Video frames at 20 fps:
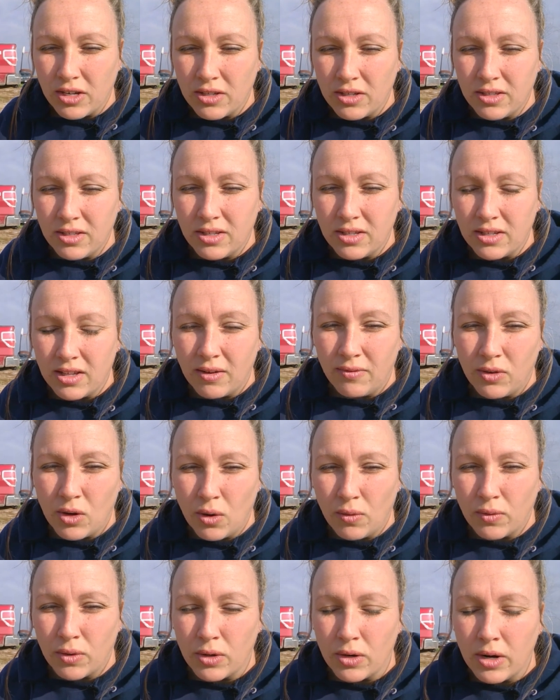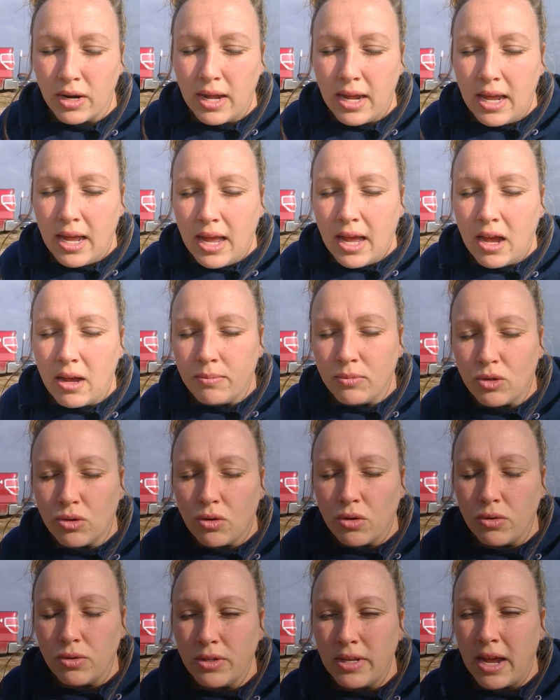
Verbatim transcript: So this is leftover um, screws.